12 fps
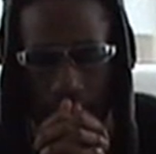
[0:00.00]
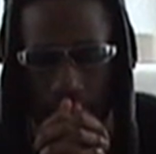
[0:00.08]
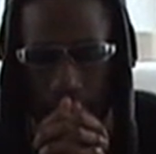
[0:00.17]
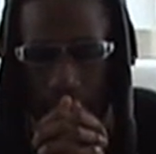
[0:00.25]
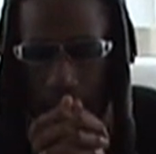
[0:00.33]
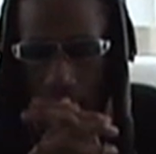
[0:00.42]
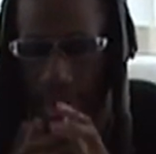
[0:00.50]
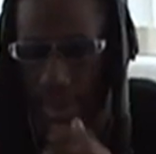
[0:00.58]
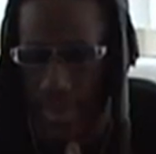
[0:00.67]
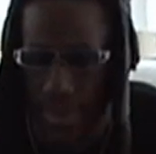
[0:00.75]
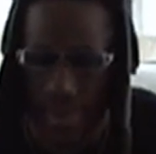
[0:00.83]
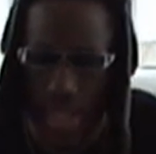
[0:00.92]
you know.
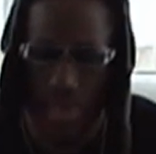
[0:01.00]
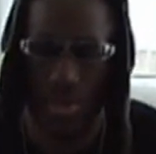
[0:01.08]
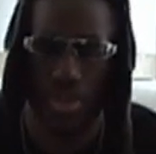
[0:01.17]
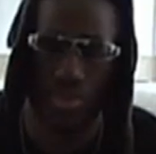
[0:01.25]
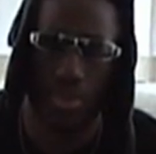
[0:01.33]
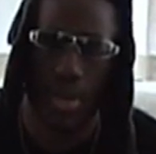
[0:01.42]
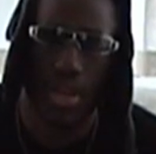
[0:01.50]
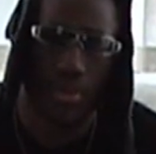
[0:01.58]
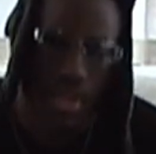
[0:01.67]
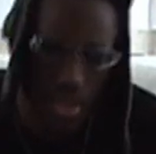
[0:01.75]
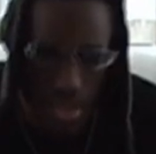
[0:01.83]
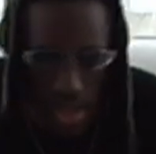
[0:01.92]
And that's person, and
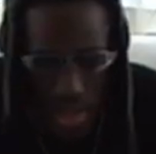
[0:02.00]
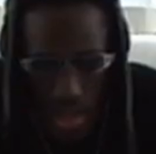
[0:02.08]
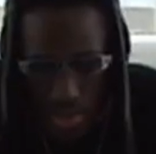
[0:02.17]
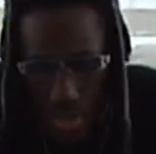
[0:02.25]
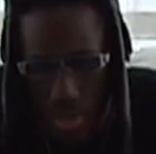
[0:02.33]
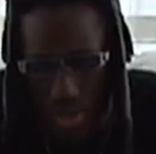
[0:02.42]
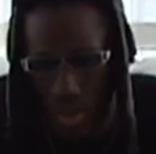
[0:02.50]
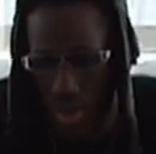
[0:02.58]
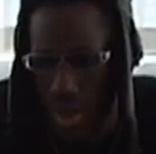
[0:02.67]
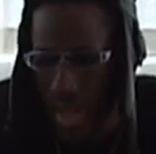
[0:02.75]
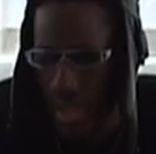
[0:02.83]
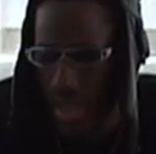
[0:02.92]
that's, that's person what I
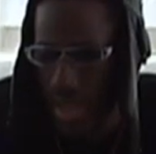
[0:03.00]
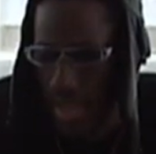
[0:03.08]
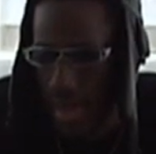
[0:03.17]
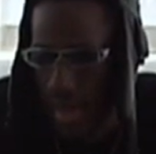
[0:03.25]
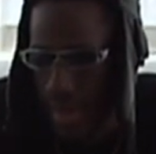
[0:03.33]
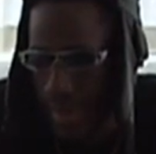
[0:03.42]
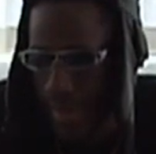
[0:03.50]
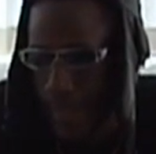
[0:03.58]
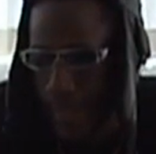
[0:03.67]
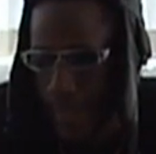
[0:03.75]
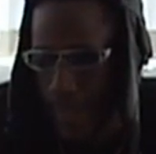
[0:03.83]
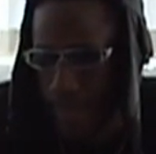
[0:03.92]
want. And I think that,
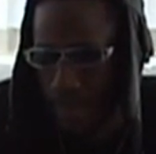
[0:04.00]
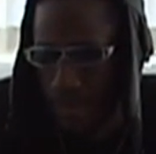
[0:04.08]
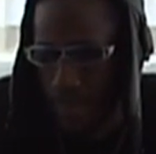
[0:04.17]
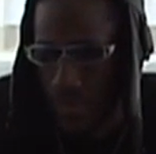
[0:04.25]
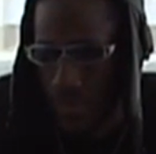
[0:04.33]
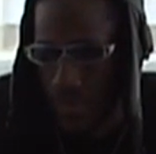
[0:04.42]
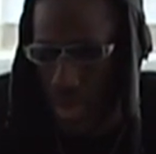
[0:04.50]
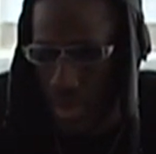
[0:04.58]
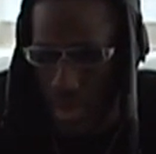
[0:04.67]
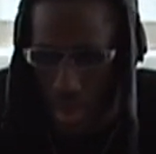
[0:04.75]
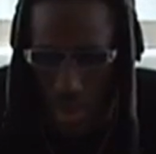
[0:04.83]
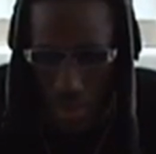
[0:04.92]

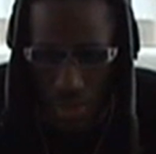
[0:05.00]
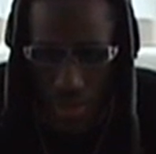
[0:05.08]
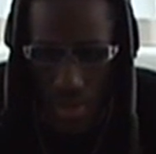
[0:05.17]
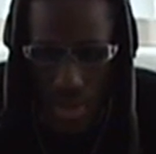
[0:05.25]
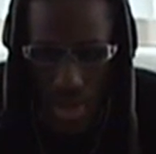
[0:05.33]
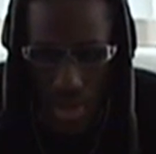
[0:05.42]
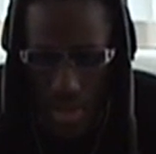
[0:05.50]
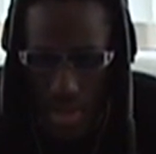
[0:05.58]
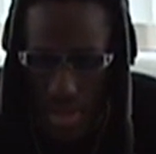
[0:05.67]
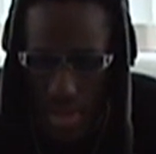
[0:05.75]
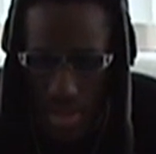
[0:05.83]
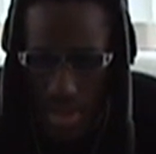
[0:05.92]
you know,
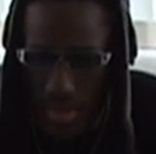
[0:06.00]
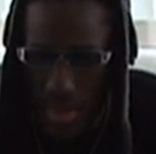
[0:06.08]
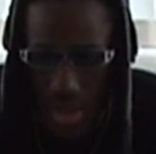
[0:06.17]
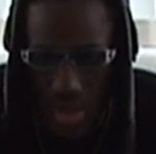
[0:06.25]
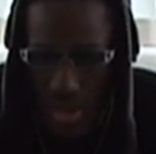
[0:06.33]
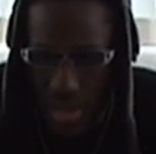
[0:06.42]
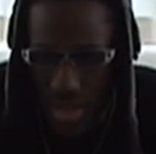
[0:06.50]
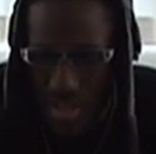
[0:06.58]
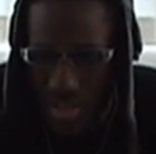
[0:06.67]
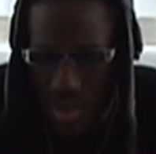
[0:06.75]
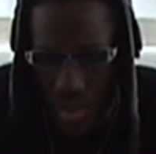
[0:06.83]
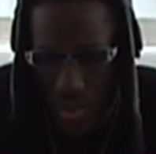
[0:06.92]
I mean,
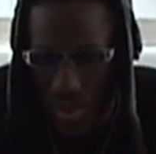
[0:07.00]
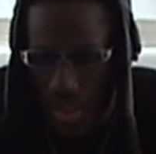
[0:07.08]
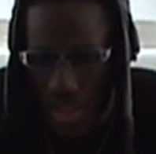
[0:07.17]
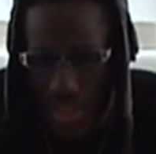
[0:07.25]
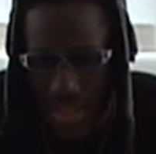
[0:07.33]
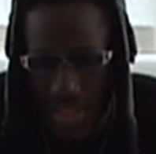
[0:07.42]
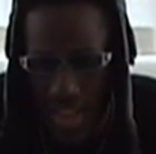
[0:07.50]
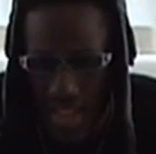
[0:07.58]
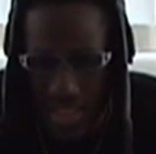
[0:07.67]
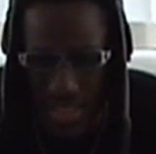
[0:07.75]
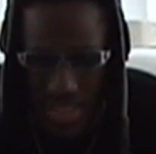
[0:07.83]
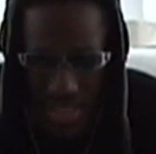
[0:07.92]
this whole thing is
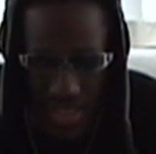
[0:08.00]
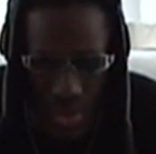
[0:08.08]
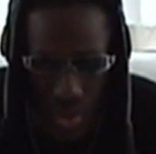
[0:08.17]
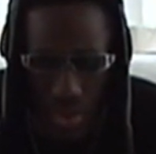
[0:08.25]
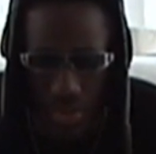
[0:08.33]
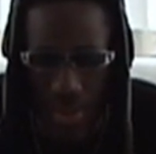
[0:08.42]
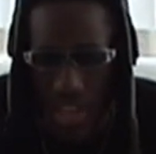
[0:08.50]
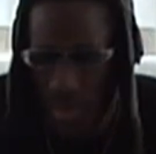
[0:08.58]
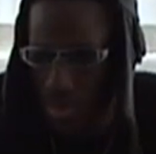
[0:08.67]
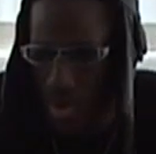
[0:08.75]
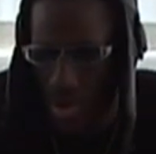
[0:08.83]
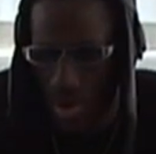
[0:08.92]
like his, you know, Wolverine
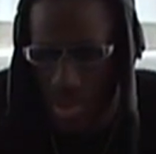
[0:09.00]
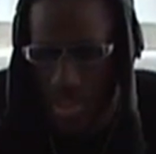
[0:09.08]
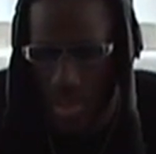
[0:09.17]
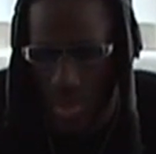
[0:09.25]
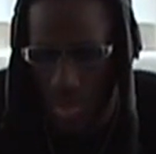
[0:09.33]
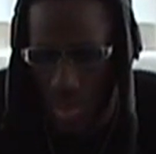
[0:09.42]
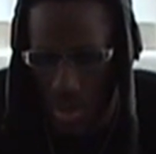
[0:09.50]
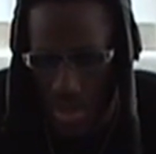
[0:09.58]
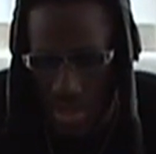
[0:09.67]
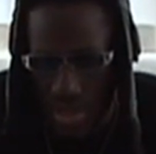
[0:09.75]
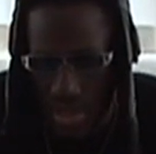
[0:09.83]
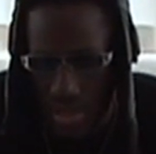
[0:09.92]
X Men Origins
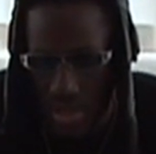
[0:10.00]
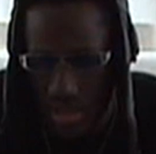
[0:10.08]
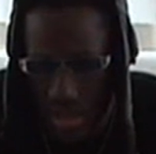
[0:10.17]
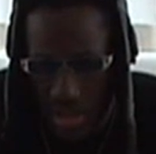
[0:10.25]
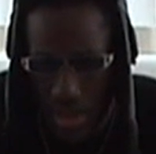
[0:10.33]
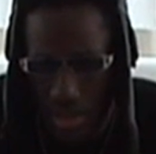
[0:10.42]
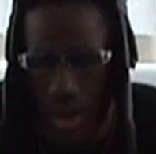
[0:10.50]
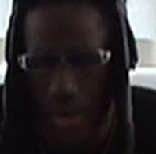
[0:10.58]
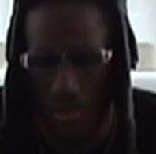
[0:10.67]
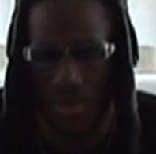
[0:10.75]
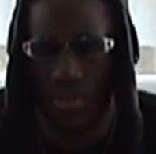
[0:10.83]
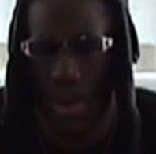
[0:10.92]
was literally a
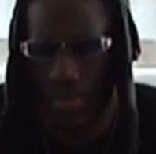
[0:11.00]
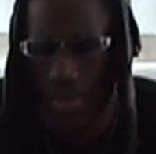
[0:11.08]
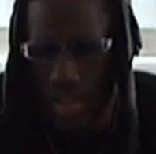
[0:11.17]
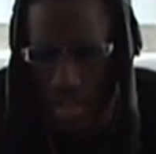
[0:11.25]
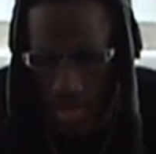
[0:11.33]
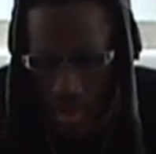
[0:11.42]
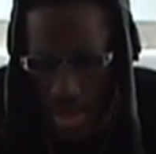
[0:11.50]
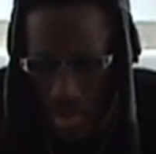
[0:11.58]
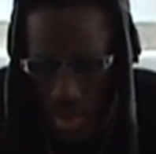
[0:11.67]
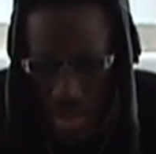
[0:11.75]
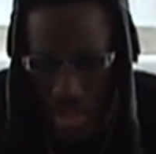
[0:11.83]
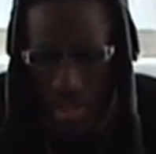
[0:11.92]
pile of crap. It was,
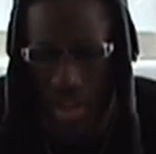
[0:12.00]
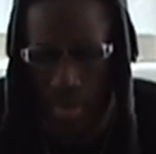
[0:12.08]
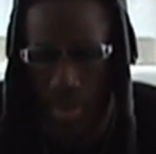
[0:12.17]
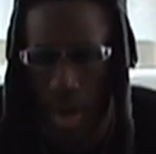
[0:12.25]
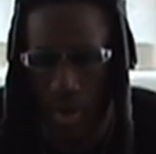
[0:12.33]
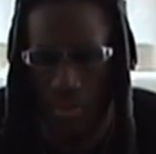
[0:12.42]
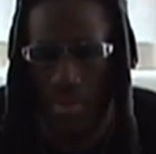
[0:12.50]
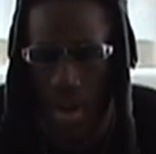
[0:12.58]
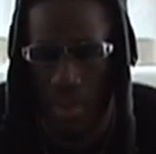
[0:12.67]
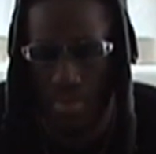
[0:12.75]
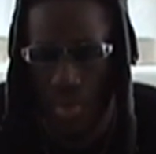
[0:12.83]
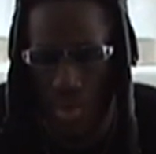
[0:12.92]
it was literally a pile of
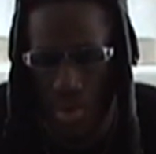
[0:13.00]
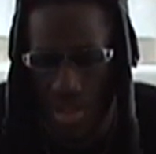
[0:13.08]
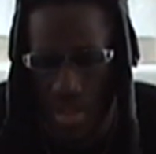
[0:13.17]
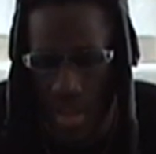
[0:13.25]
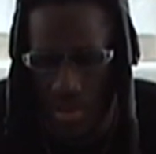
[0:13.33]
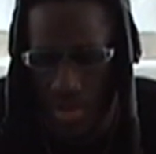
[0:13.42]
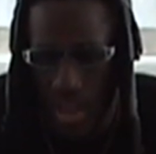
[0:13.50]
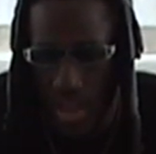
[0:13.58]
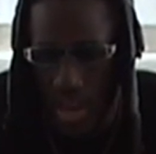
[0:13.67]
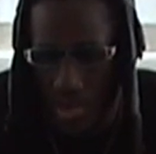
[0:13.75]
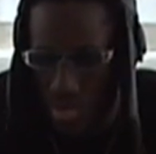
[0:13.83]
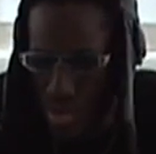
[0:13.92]
crap. It was it was a,
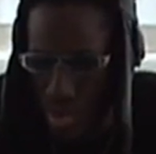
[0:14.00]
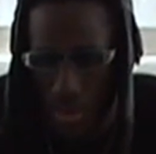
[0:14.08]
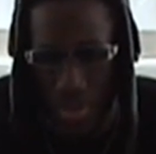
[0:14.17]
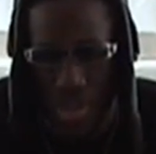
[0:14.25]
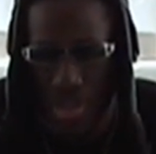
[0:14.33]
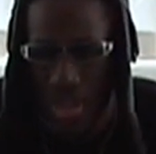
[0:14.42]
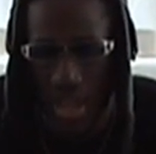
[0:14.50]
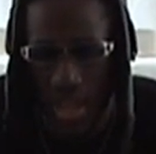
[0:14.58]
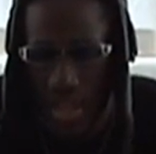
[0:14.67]
a rubbish